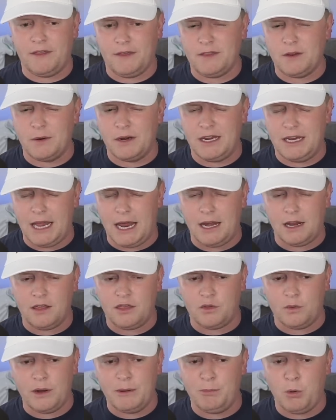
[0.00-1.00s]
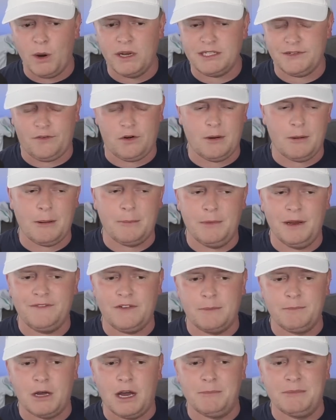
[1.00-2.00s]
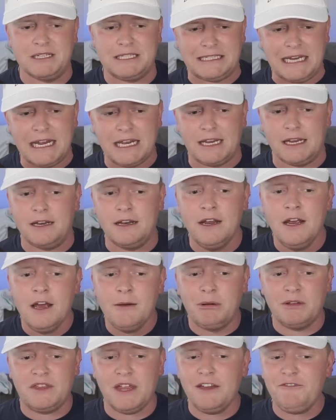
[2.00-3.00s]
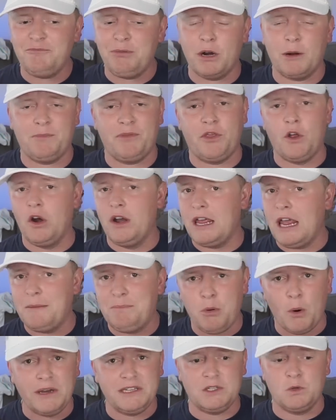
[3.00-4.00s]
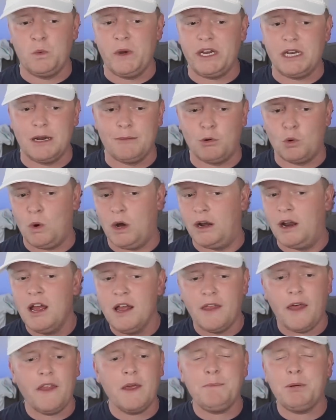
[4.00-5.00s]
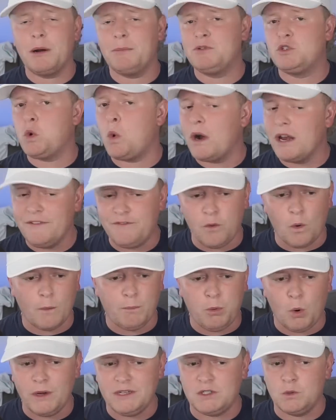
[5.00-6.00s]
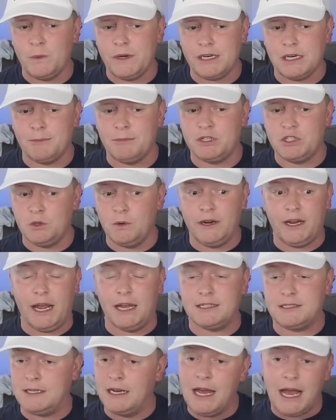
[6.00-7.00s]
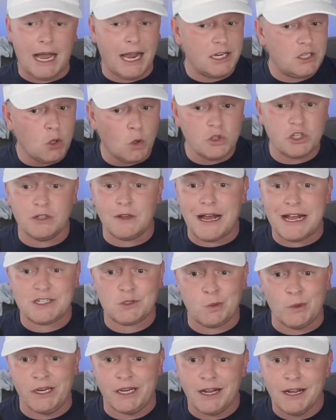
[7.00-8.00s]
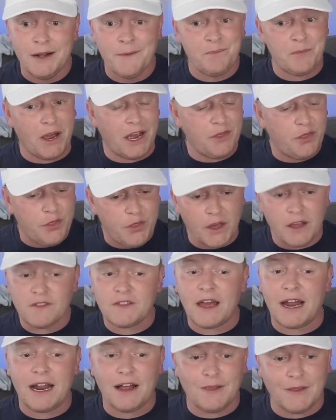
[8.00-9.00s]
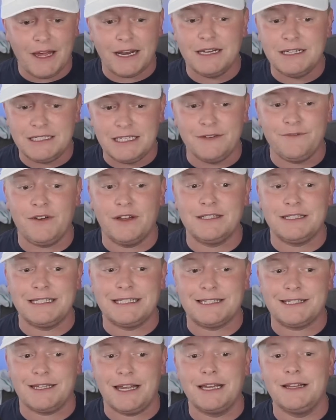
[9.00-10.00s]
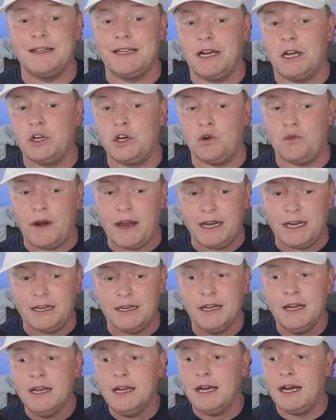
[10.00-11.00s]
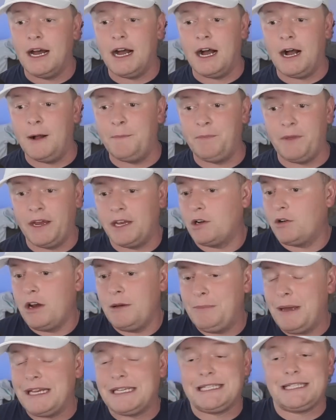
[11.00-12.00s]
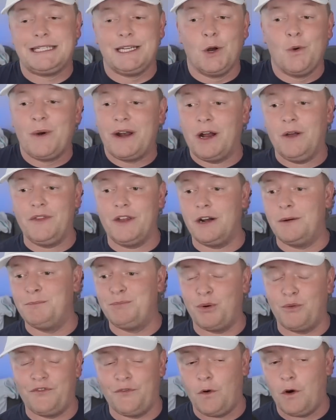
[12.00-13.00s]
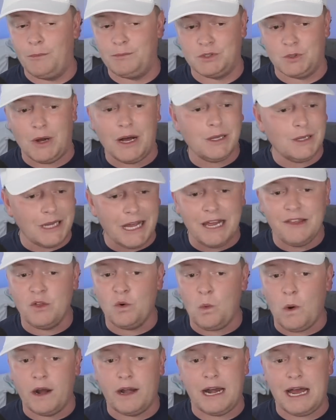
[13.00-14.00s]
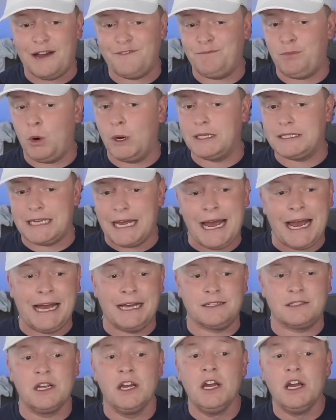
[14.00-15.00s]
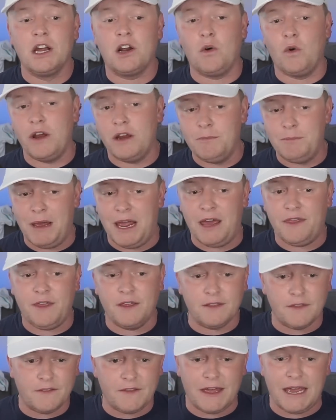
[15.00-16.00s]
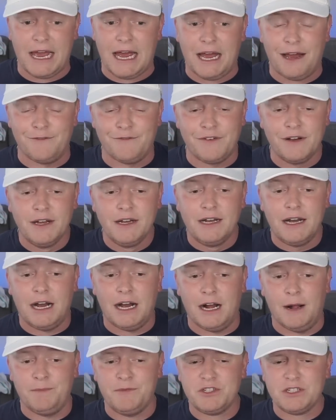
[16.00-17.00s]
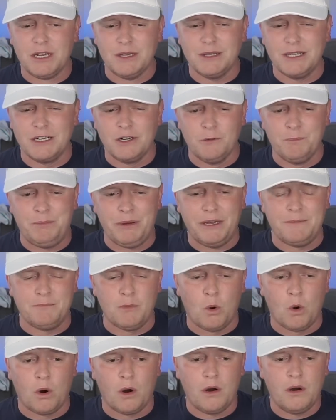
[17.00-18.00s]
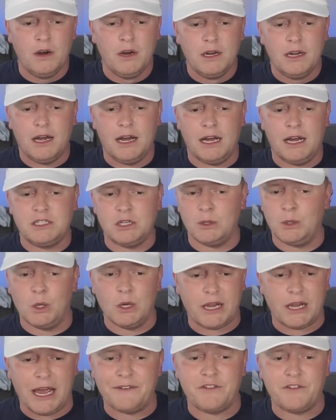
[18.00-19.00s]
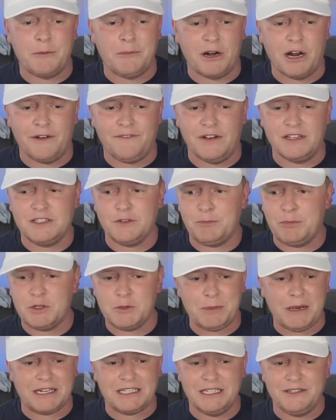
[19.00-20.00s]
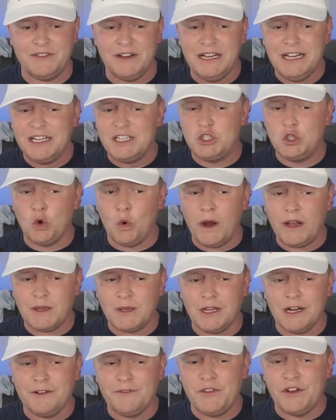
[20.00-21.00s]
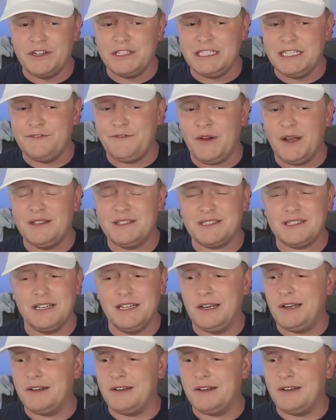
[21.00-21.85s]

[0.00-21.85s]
I think they're getting 3 points, if I'm not mistaken. But they've put up 38 points in week number one. Then they put up 24 points in week number two against, I told you last week, I think that Atlanta defense is slightly underrated. And Green Bay still went out there and performed. So I'll lay the 1.5 points as Green Bay. I think that they have just a little bit more to look at from an offensive perspective. Do I love their defense?